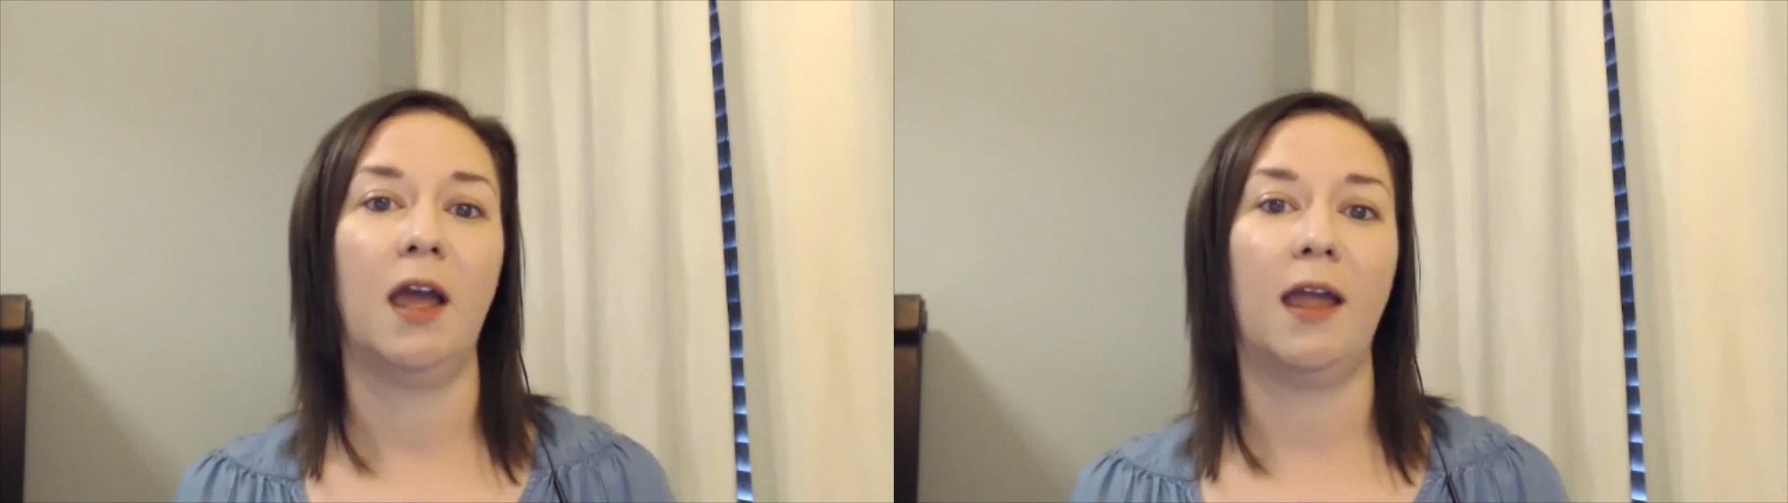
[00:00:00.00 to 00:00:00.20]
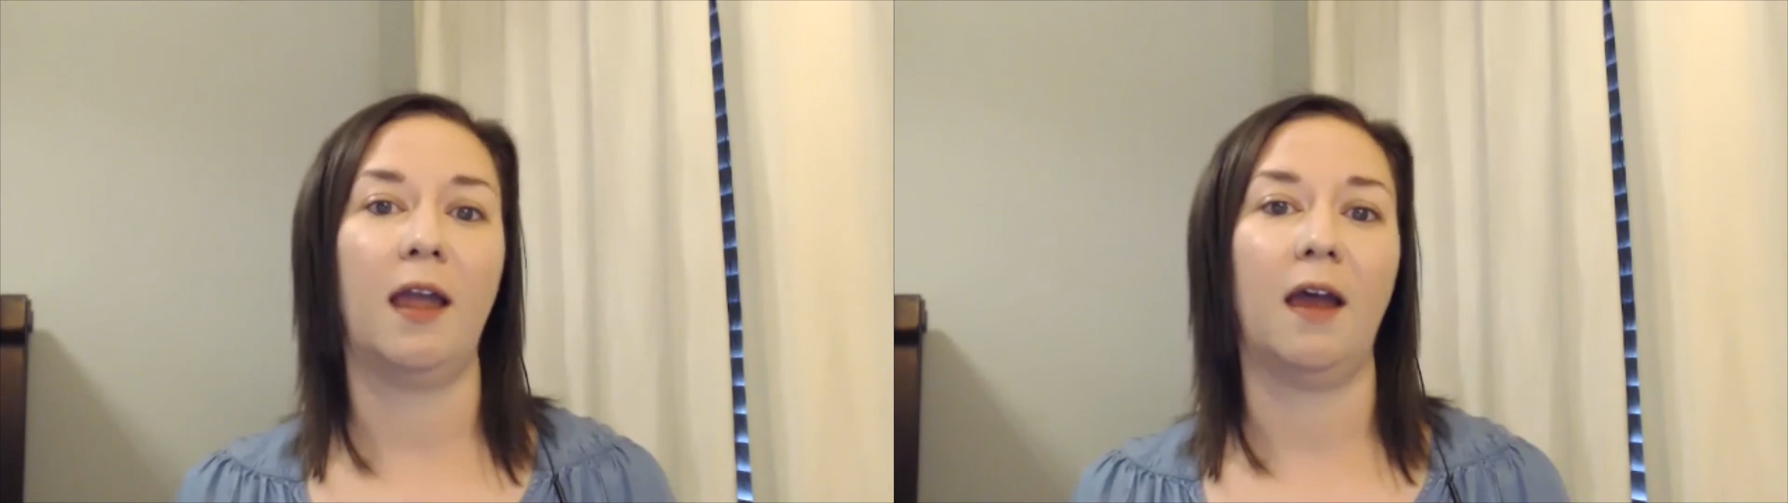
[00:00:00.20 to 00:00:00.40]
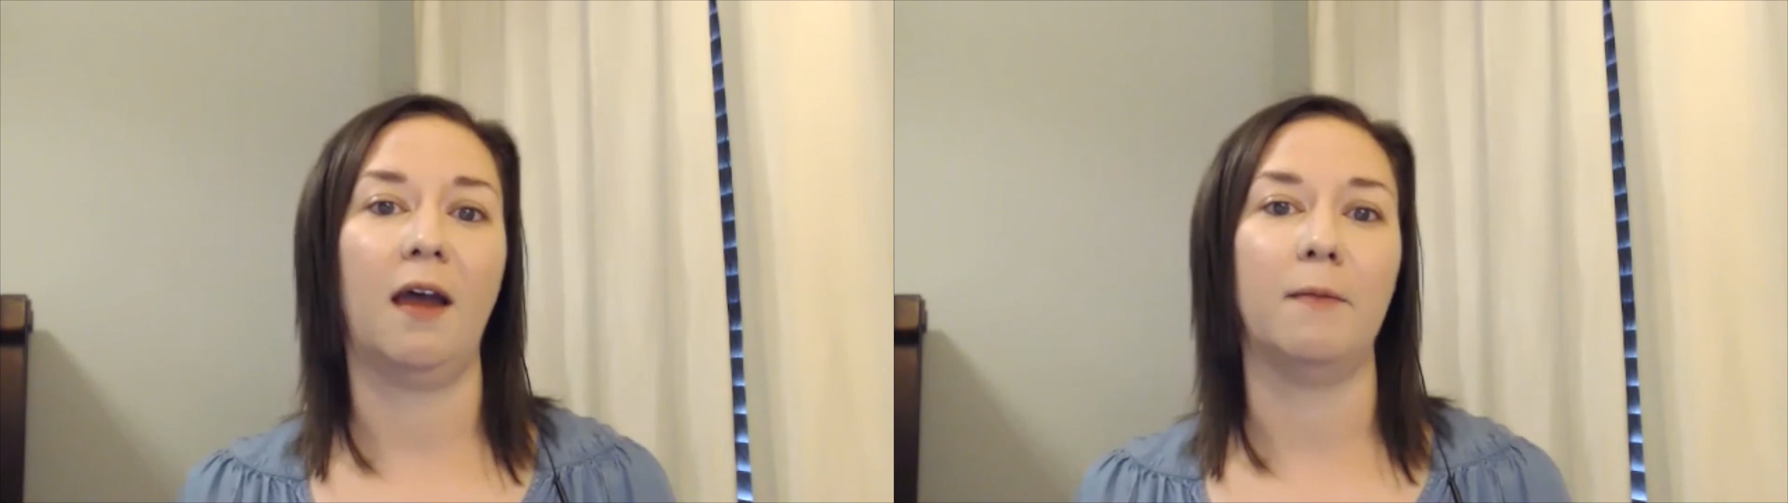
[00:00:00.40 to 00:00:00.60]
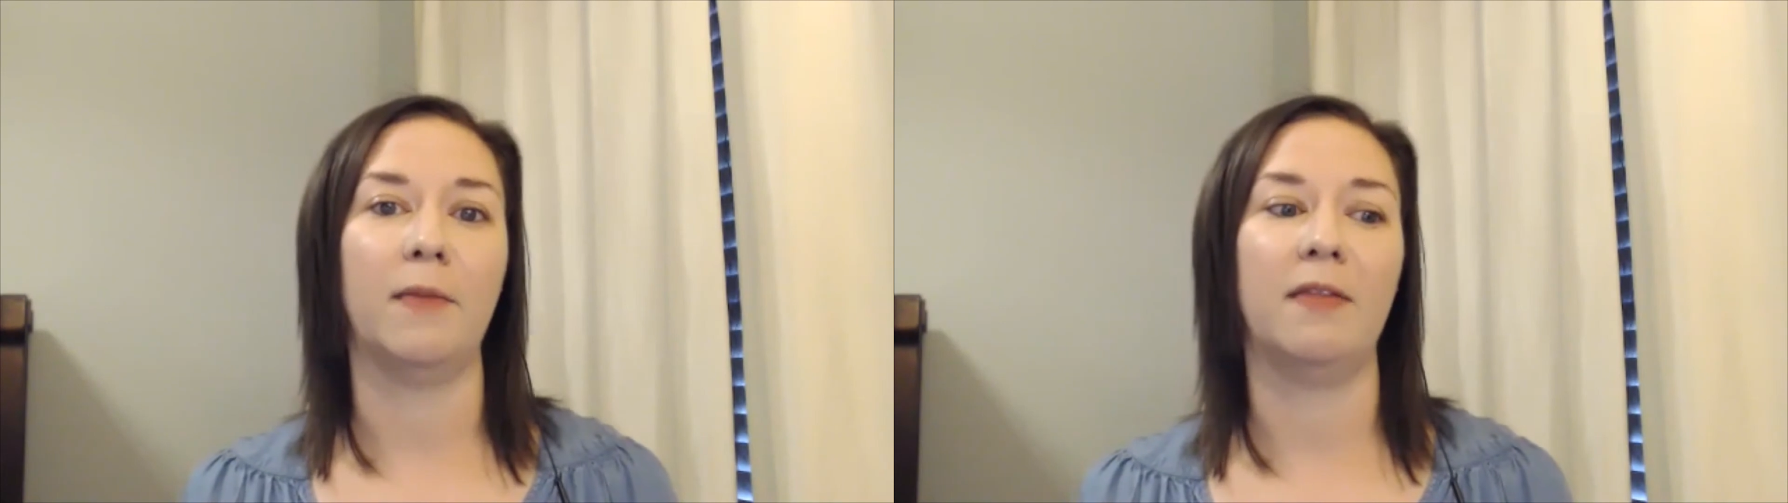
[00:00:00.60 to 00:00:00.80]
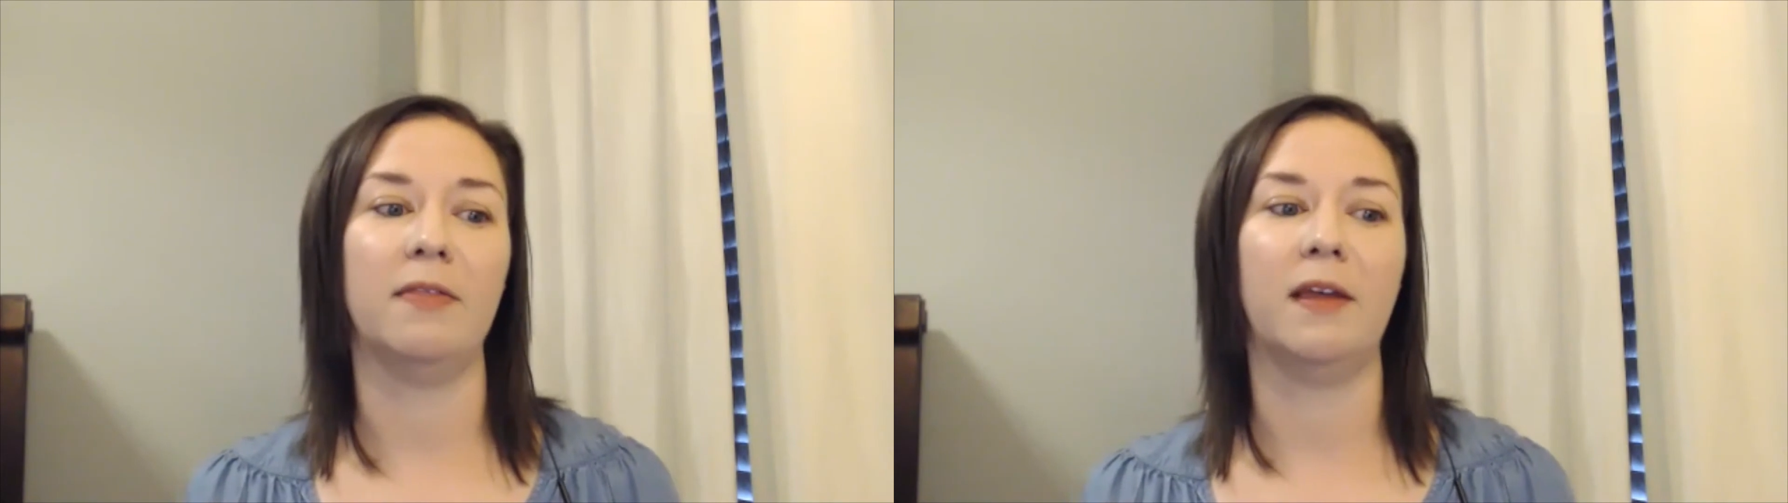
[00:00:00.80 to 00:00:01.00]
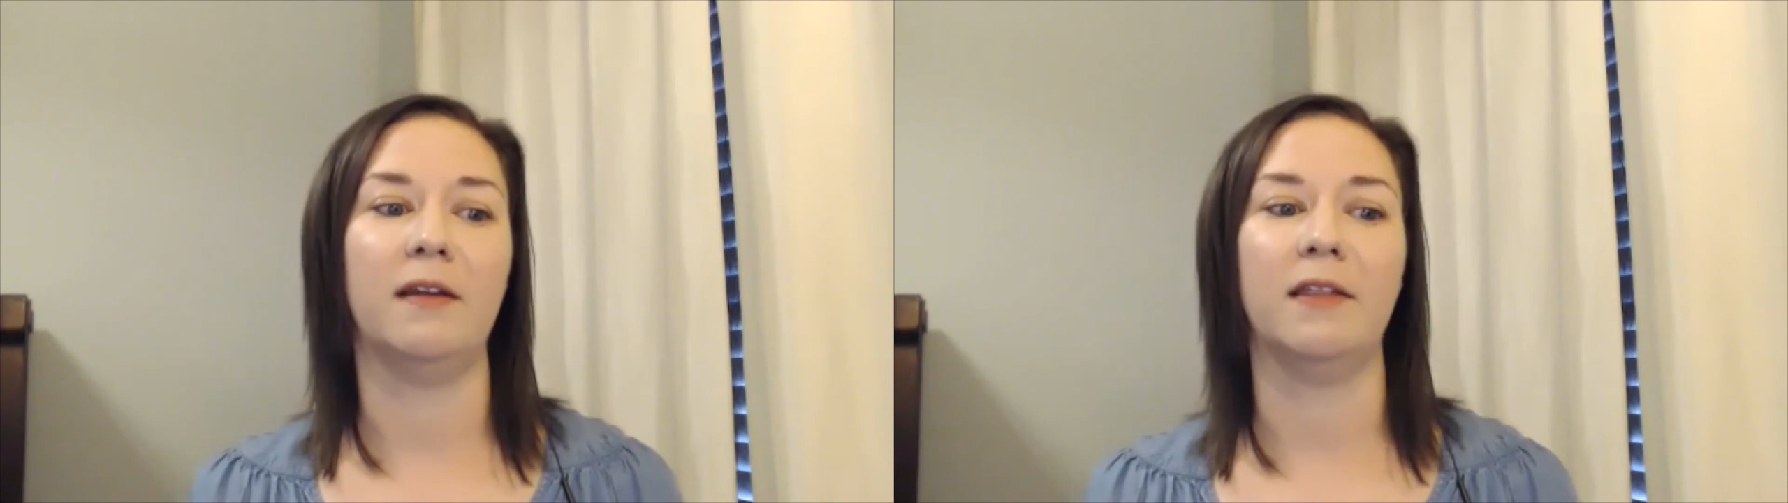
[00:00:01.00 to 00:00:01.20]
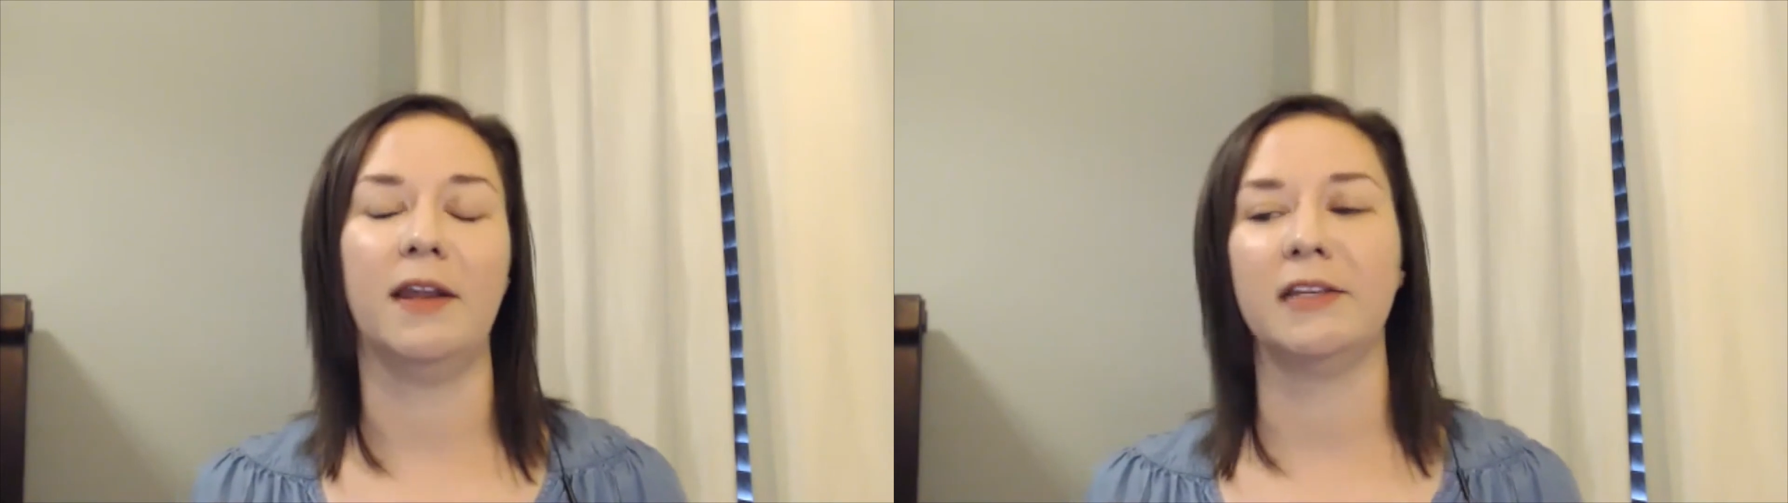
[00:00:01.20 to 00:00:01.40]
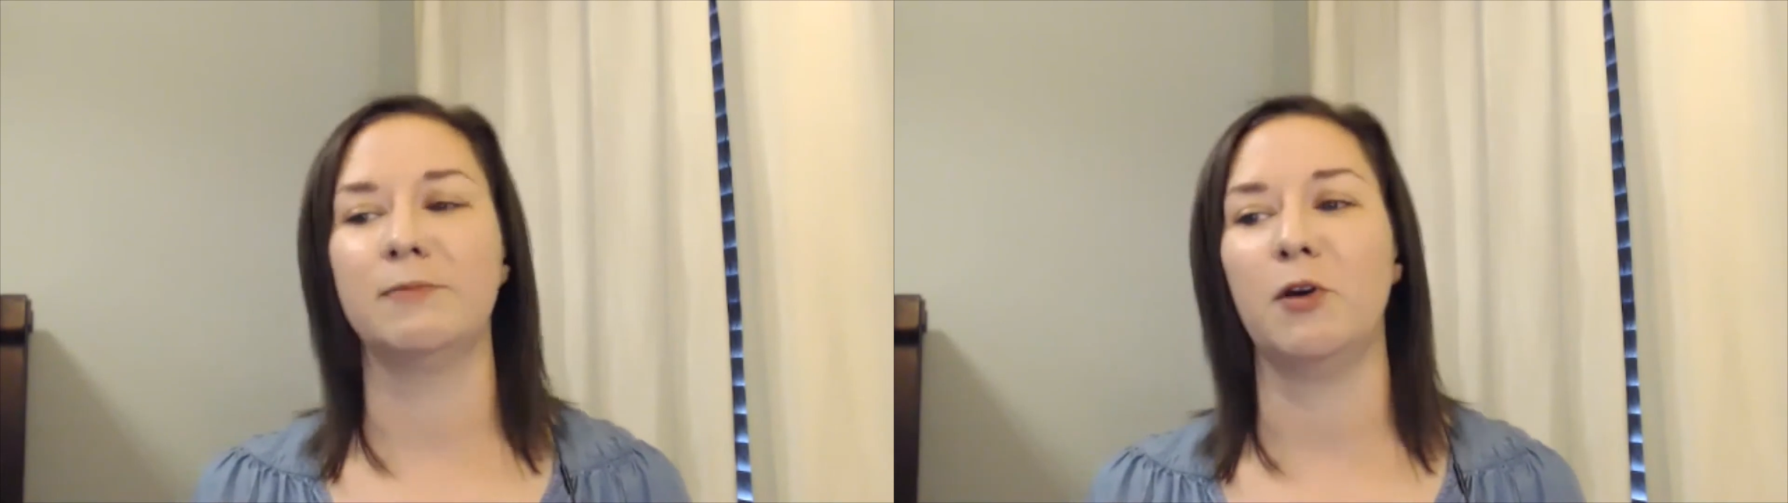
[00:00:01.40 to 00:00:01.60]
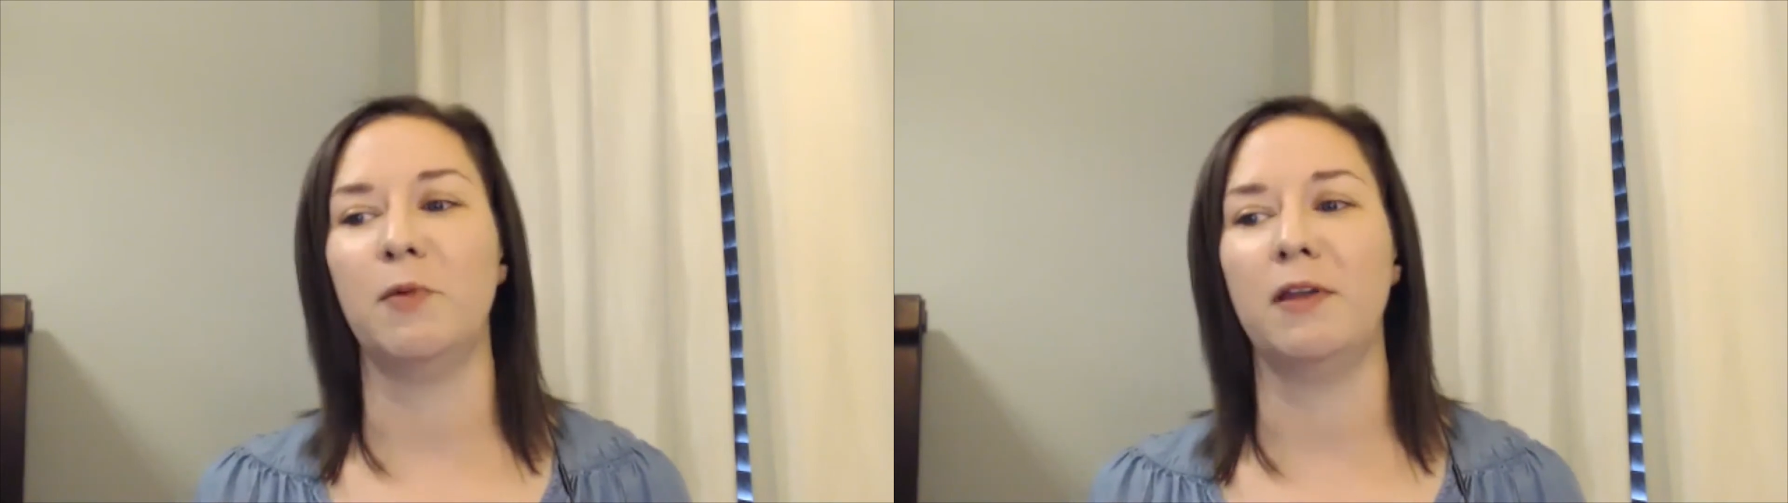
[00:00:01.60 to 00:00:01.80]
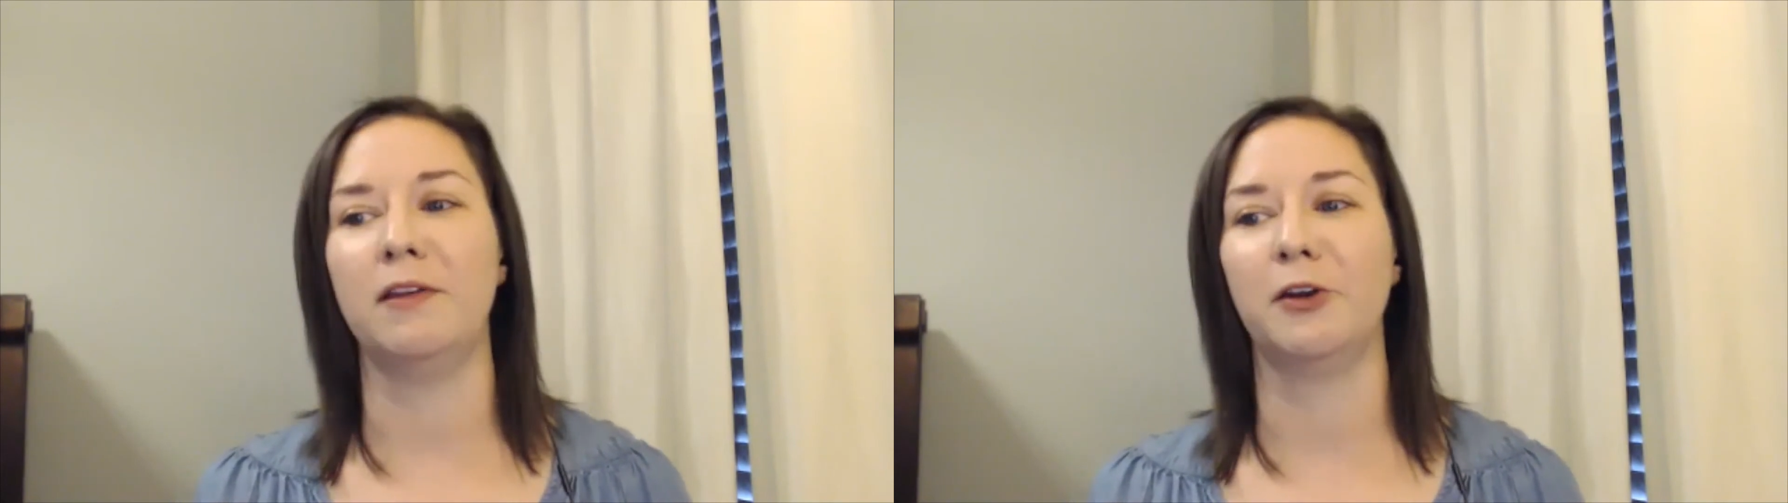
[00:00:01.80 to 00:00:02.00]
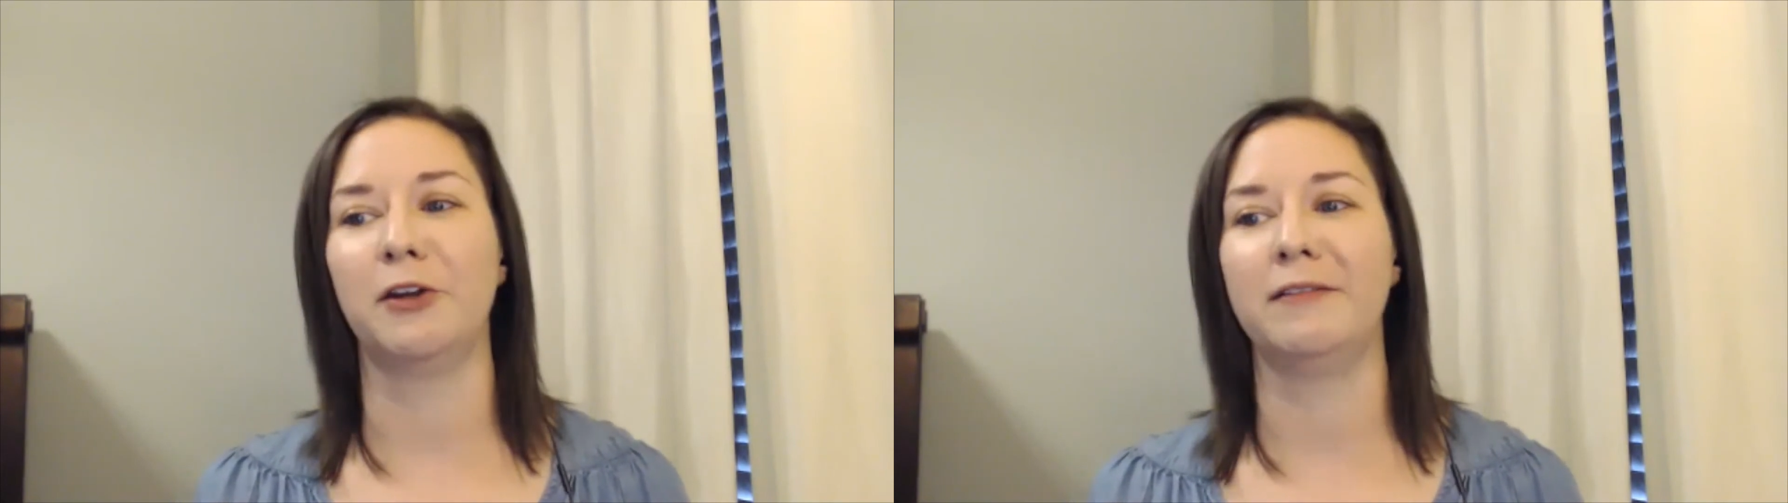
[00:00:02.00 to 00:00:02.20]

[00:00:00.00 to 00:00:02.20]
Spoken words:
And then the next moment, your